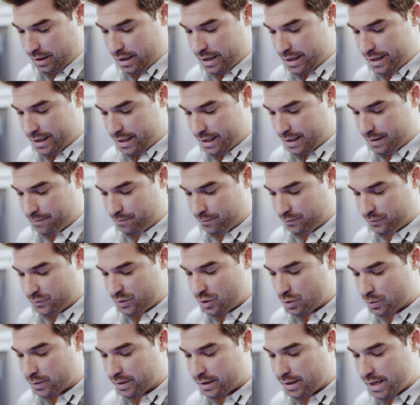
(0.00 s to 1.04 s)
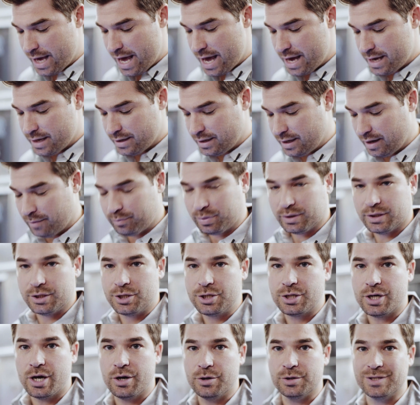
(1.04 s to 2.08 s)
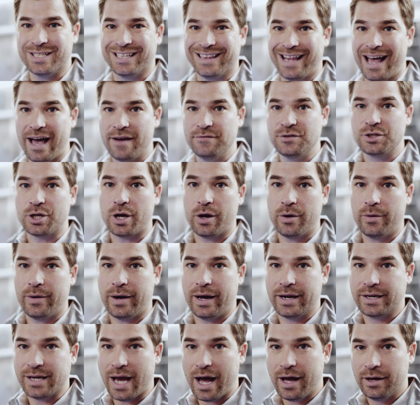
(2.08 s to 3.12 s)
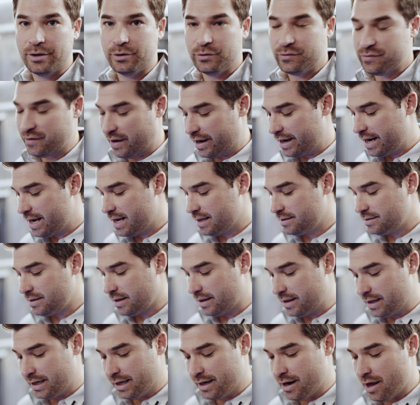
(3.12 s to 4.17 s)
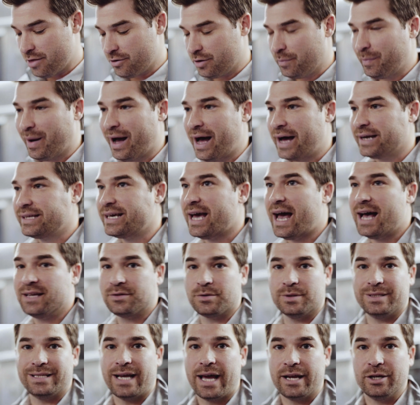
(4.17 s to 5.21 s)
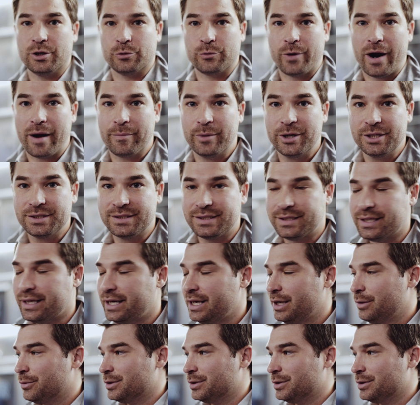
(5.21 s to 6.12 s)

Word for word: Um, doing a couple of shows, a live show on Yahoo Finance, and then another podcast with Daniel Roberts.